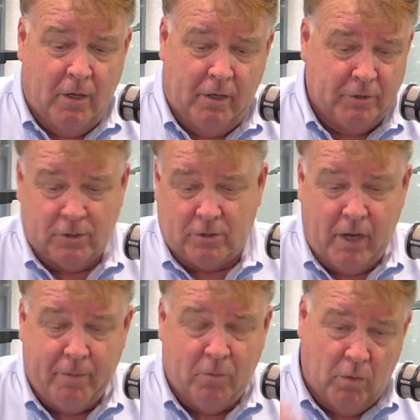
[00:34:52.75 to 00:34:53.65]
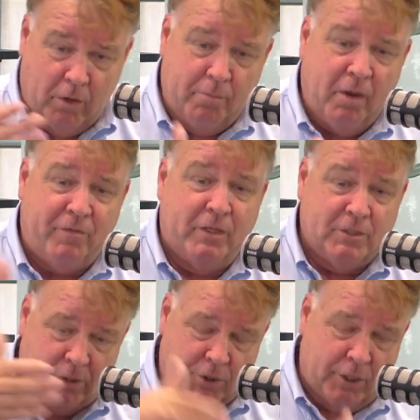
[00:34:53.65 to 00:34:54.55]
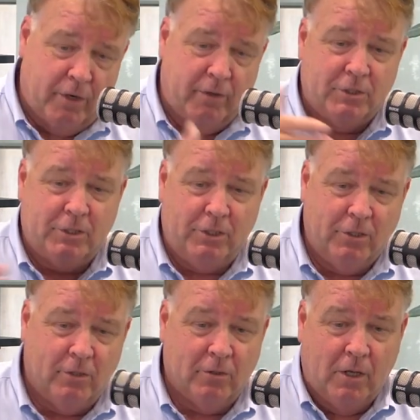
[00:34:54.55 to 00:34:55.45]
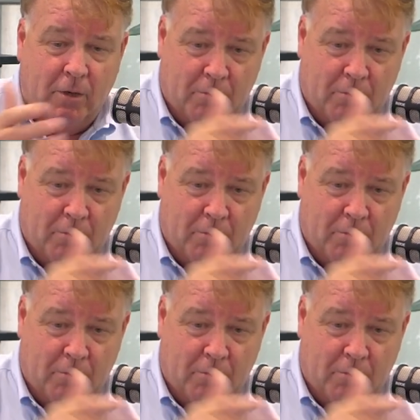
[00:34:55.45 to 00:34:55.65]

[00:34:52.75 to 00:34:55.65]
It just so happened Warren Buffett is the chair and CEO.